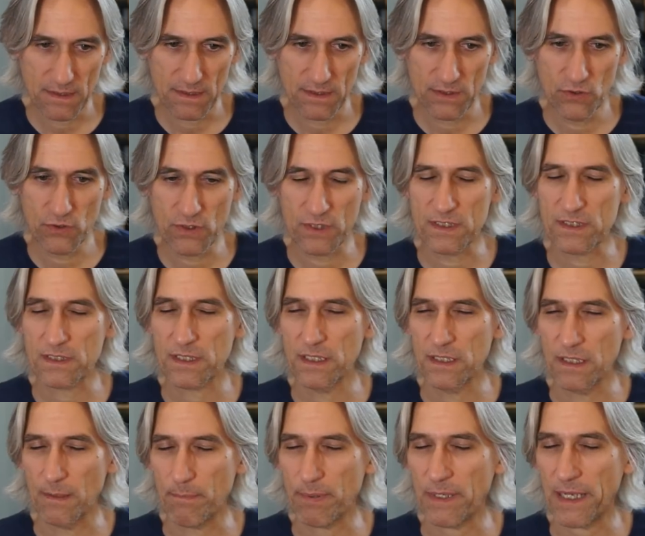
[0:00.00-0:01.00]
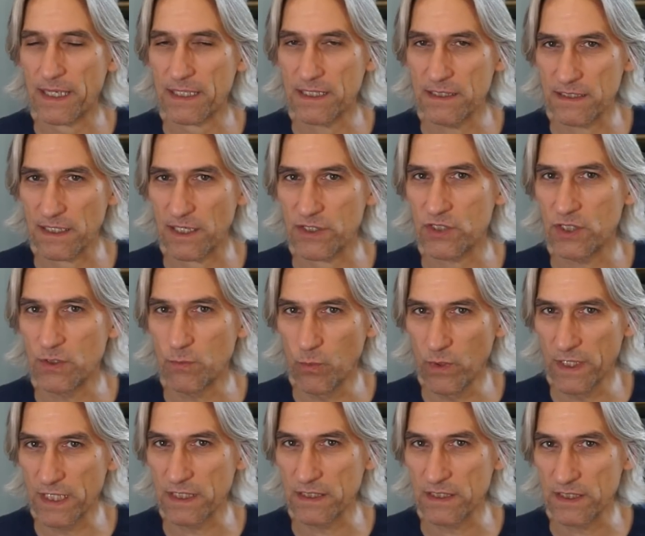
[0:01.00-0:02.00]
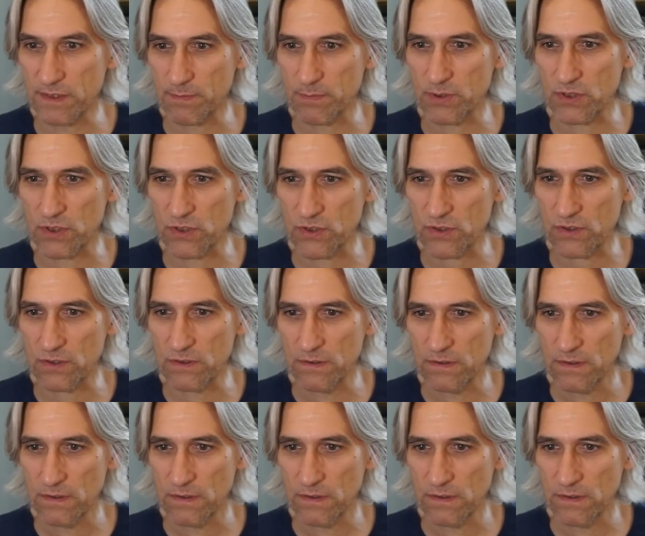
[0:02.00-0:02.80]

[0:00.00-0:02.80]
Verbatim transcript: you could say that black is actually winning this position.